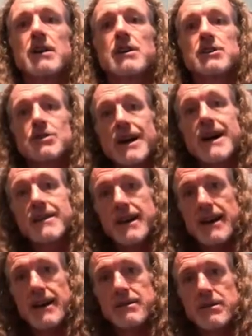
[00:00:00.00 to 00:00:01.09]
Try
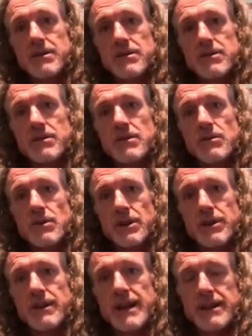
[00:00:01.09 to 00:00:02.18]
that where
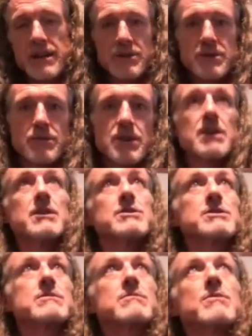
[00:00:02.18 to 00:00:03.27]
you're at now. So
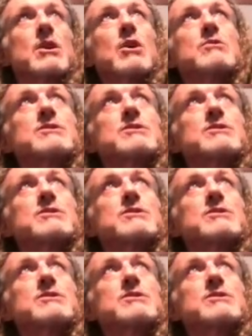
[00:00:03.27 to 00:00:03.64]
just hold your